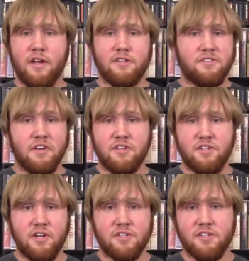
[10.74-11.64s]
had a Sega
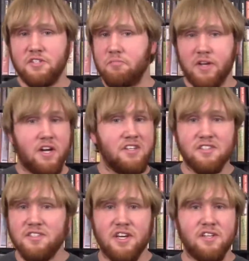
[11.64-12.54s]
Genesis, my
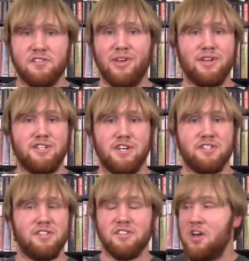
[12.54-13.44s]
cousins had a Sega
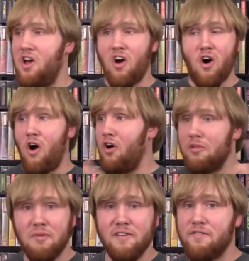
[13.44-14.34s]
Genesis, all
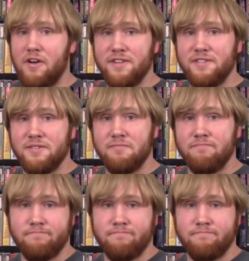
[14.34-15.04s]
of my friends,